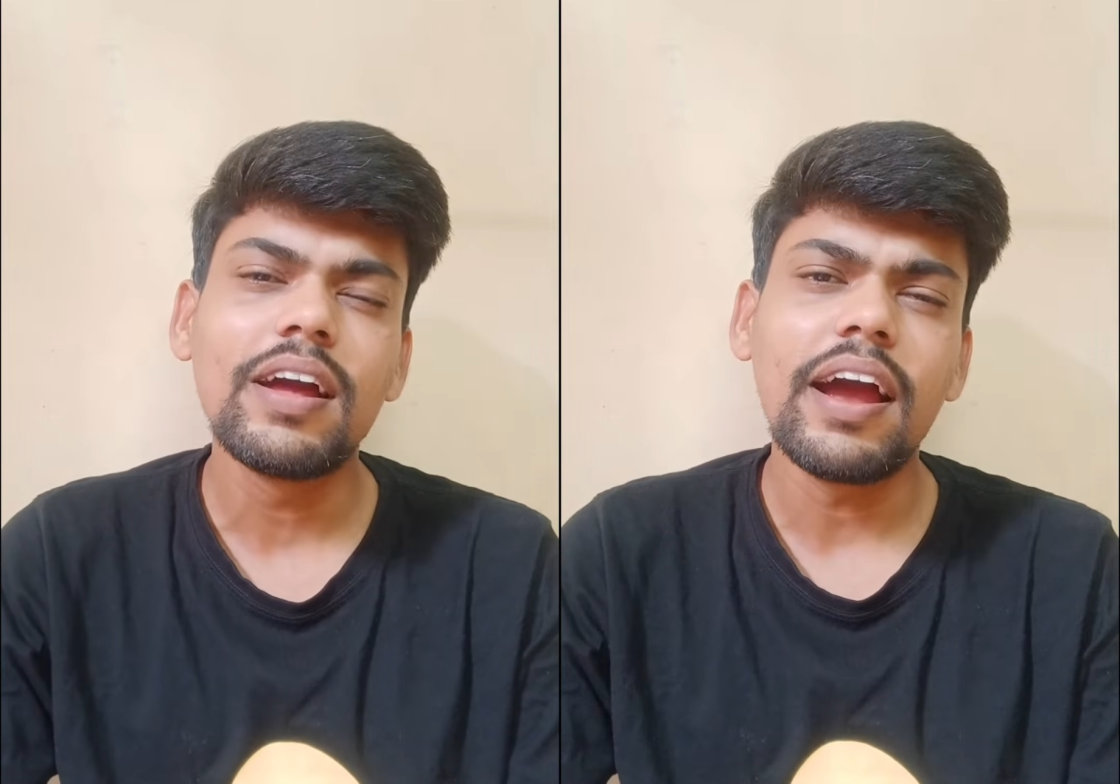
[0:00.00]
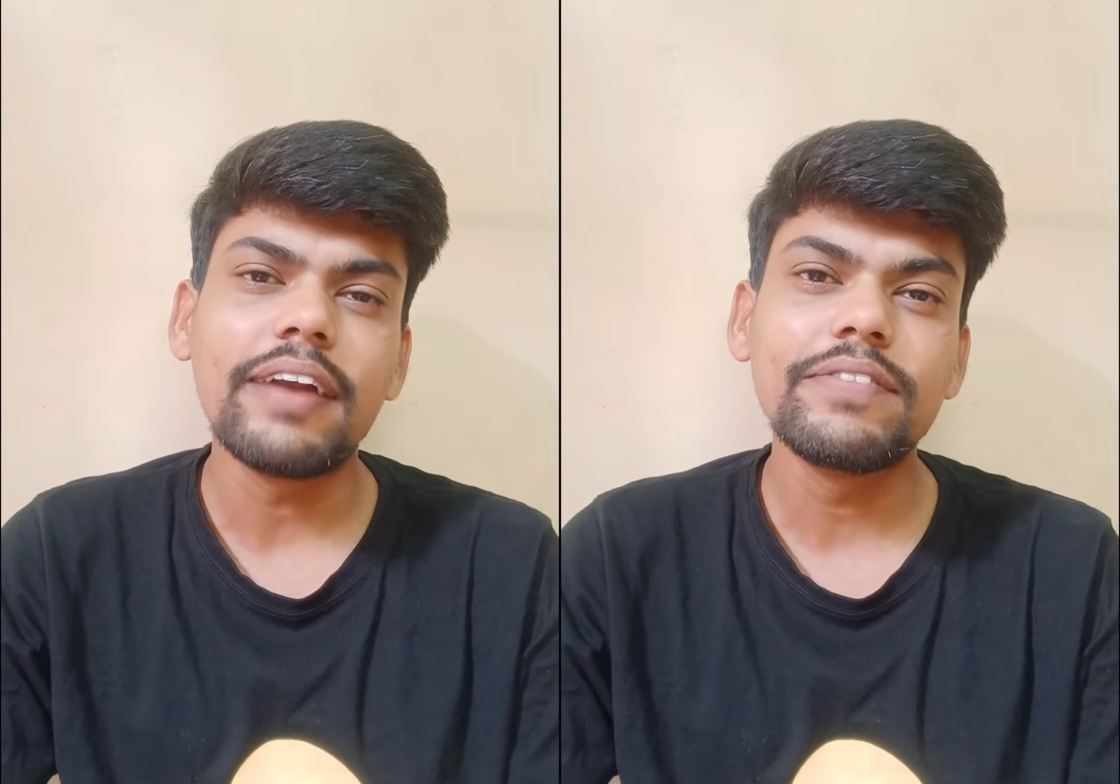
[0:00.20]

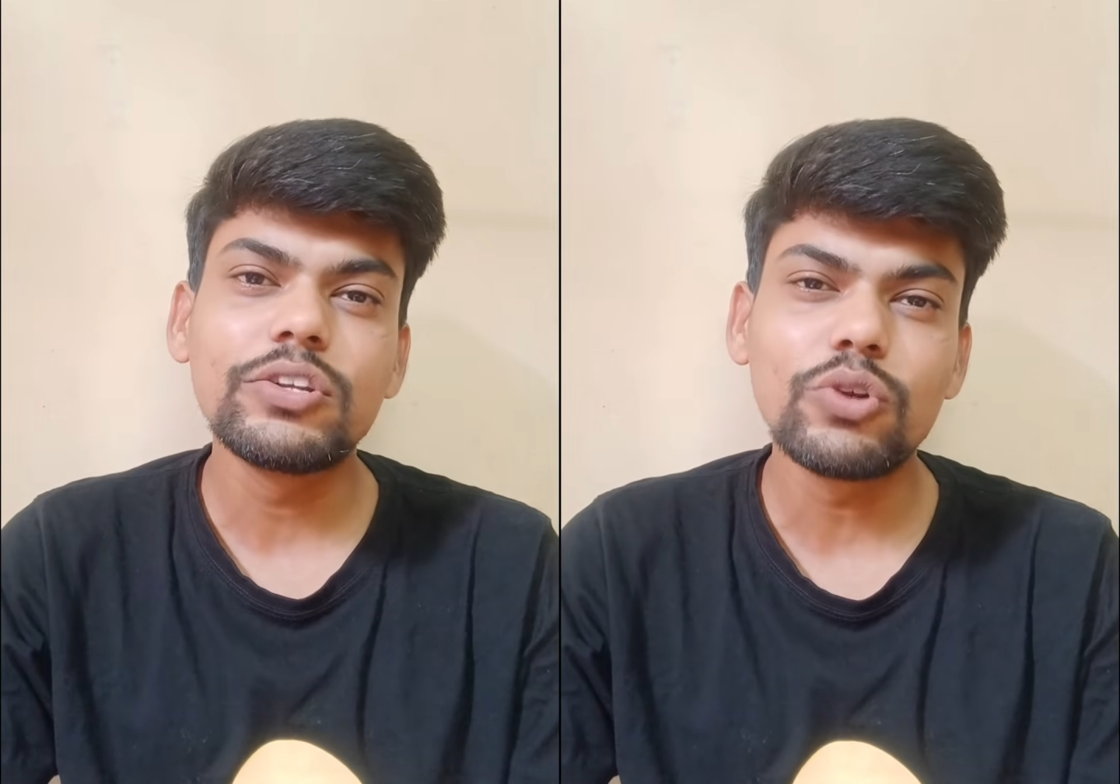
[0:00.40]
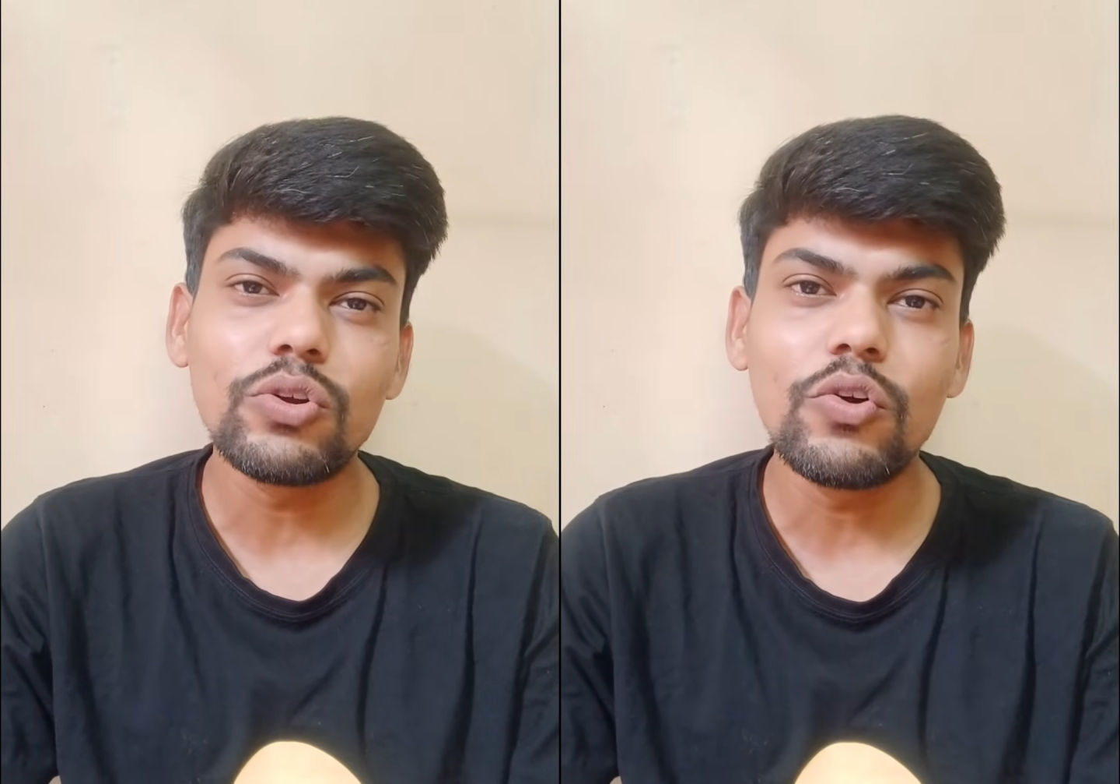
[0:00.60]
and we
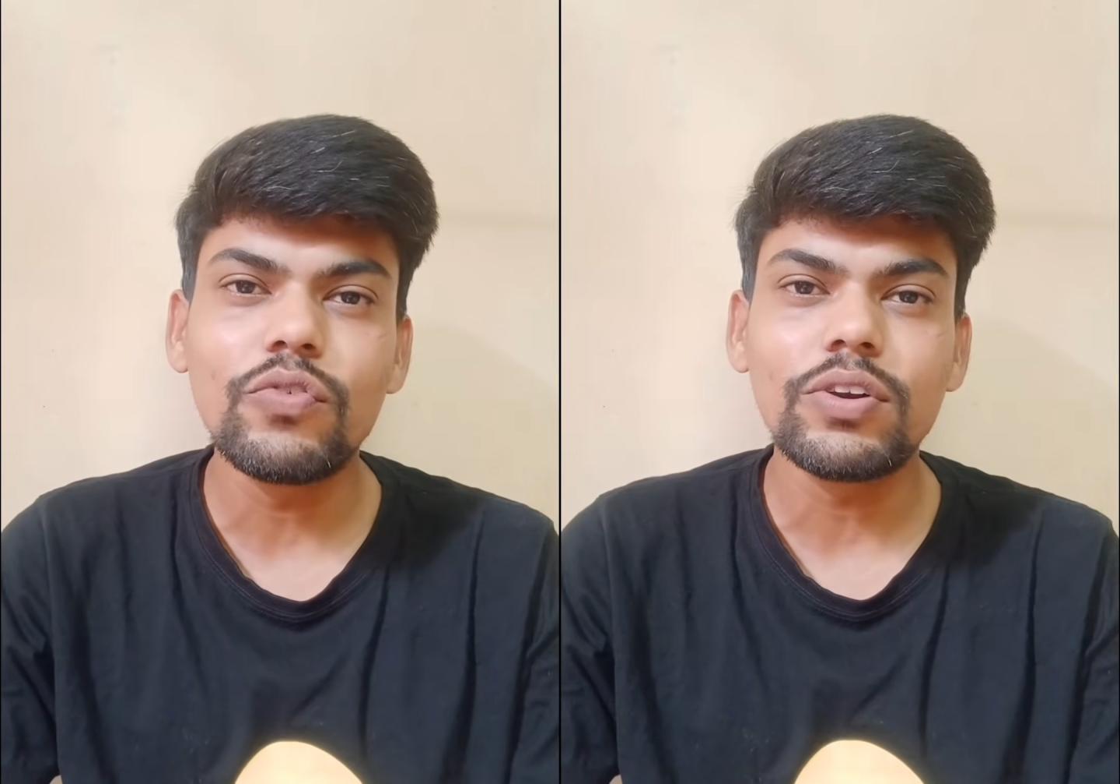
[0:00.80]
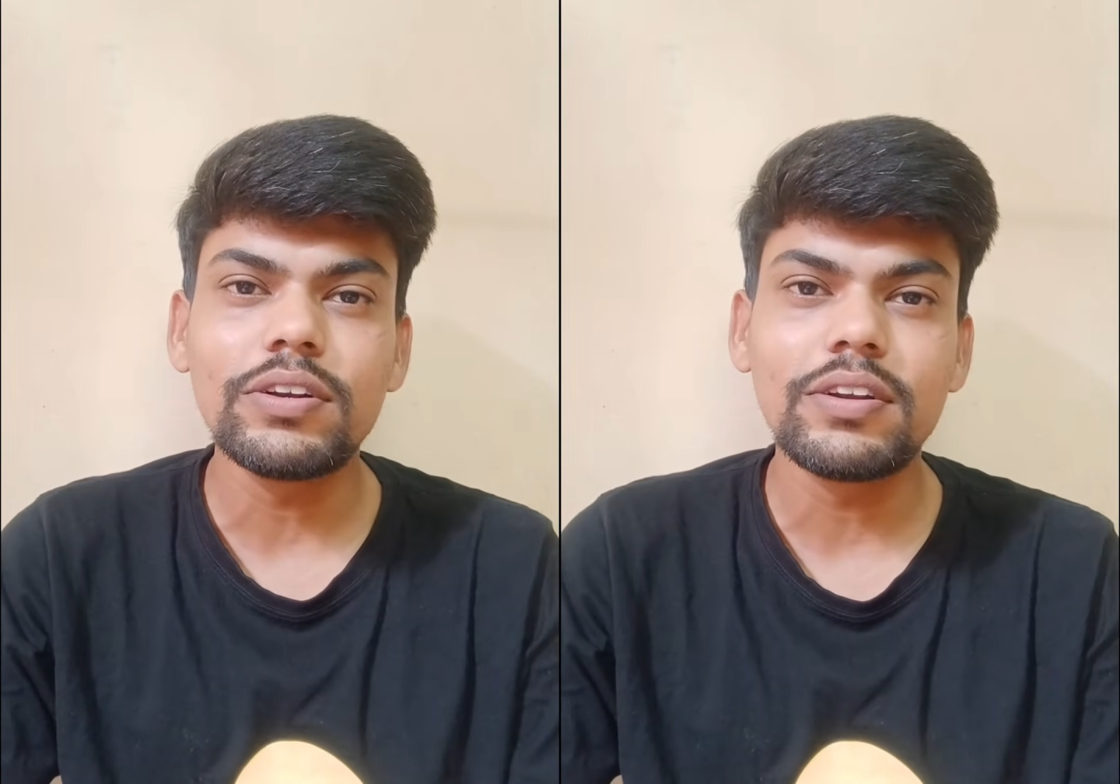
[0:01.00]
should go
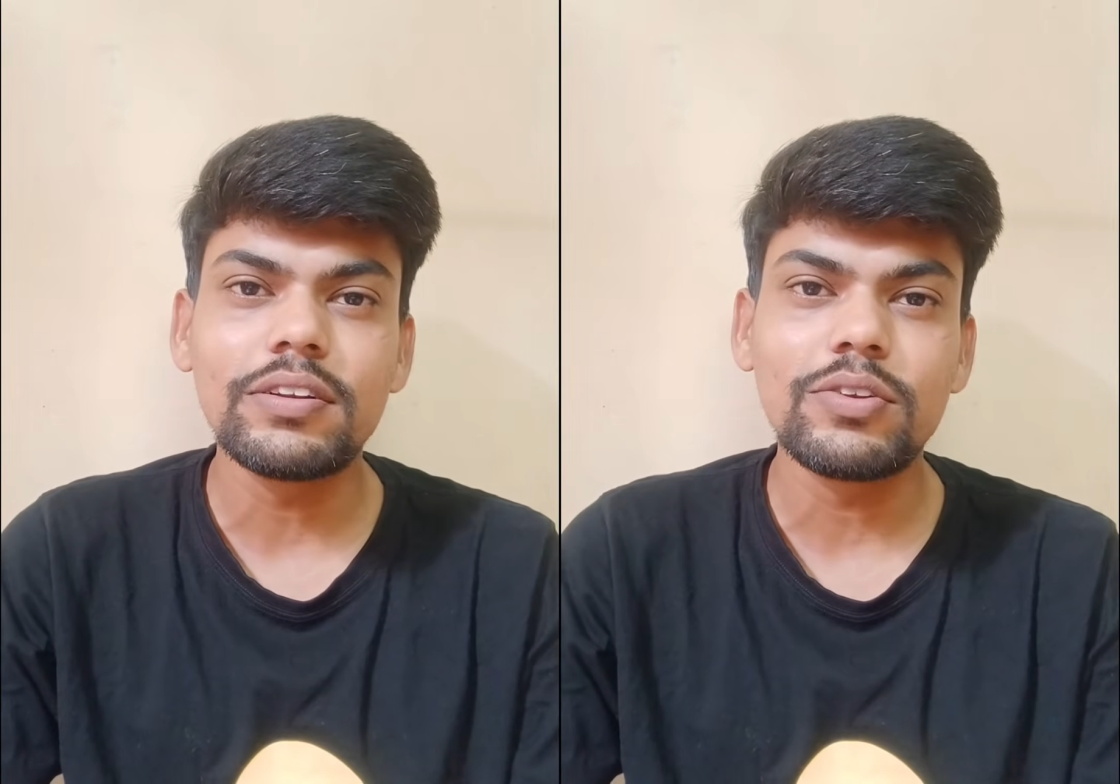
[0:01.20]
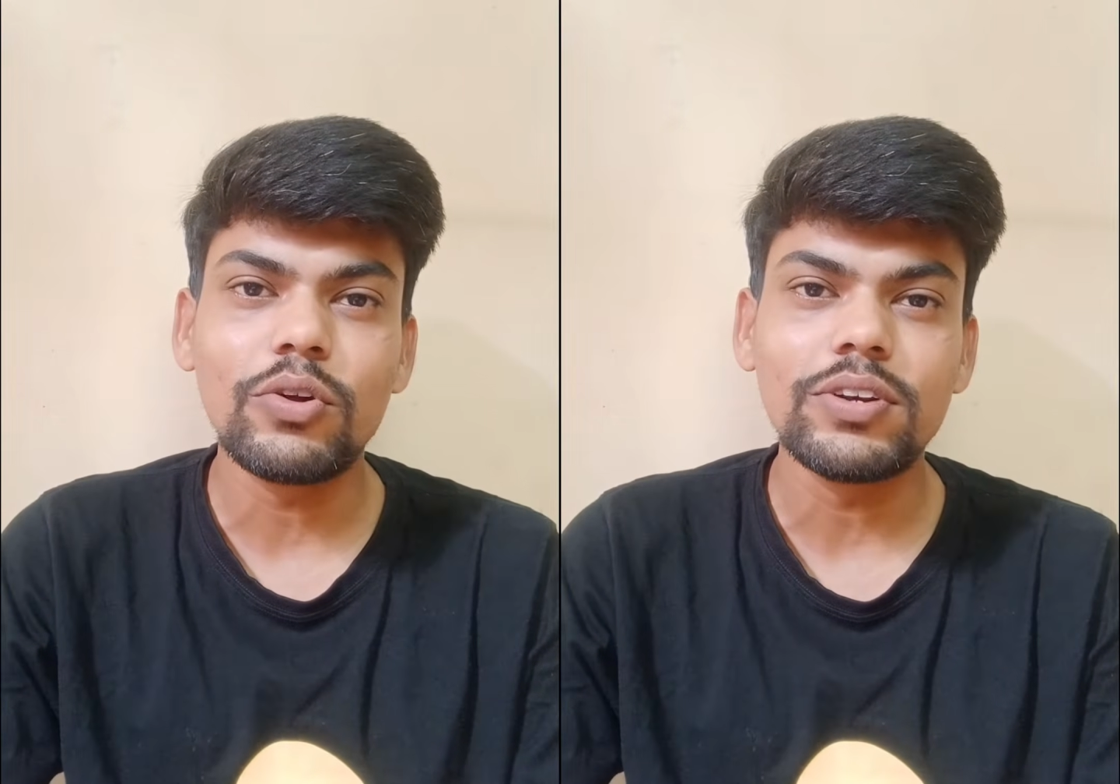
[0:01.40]
for
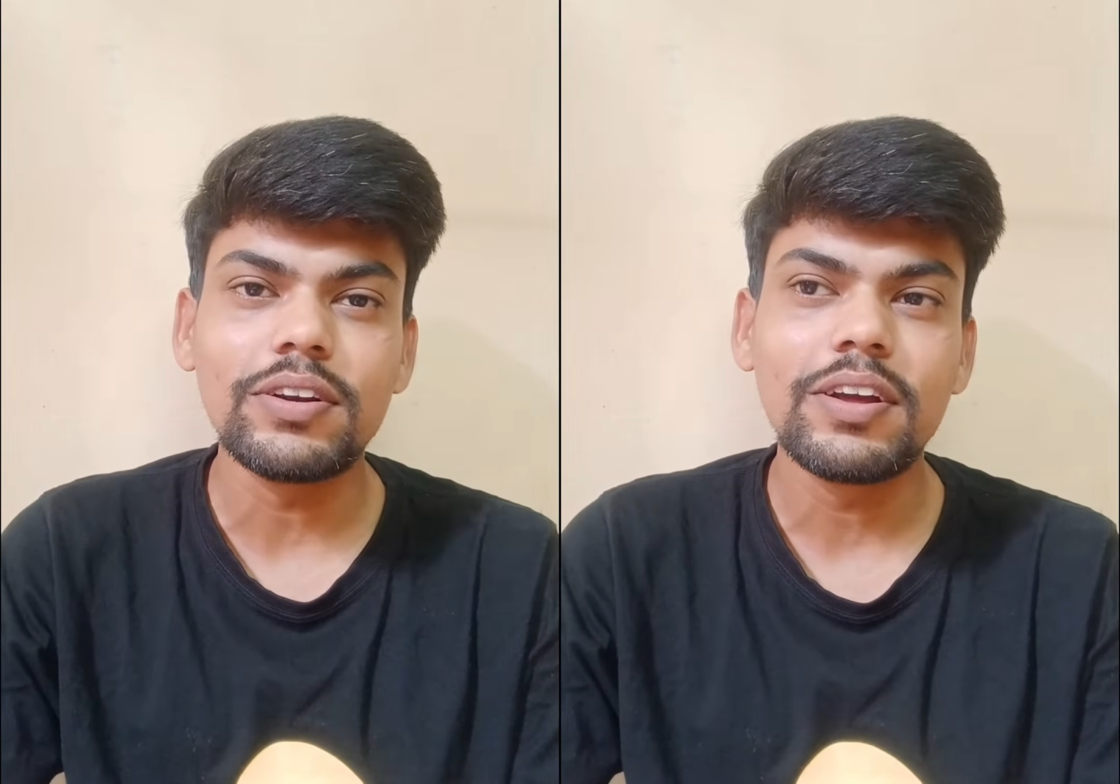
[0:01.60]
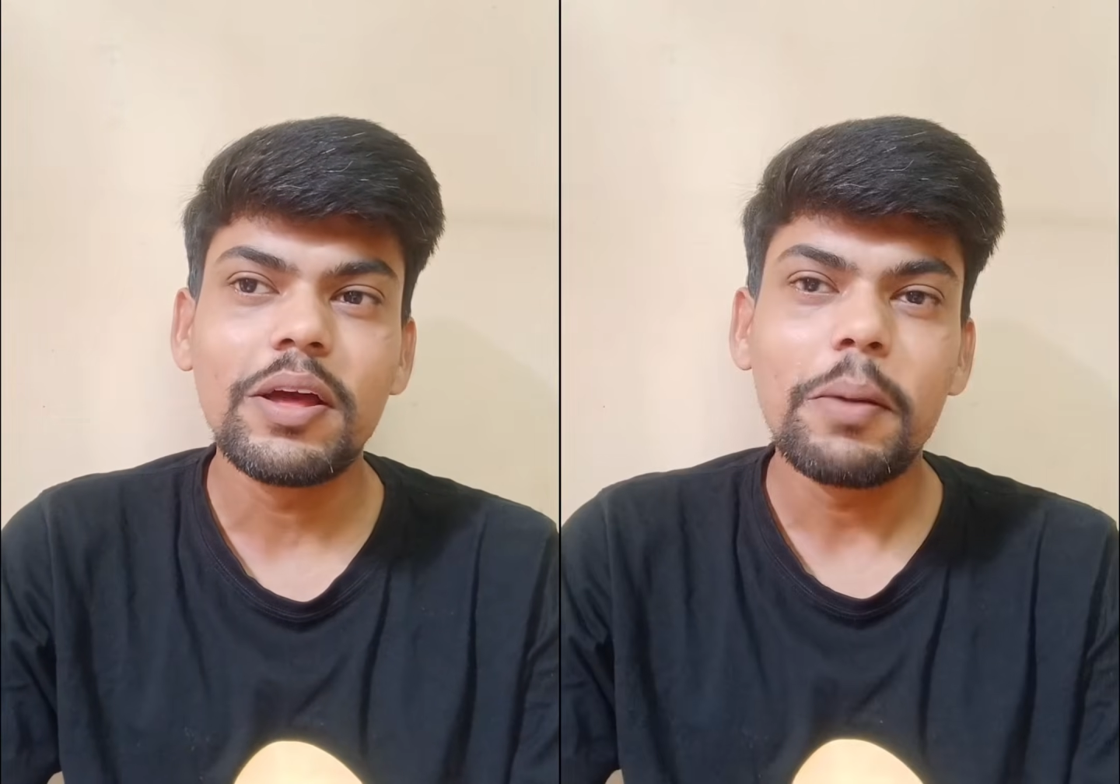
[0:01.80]
internal audit.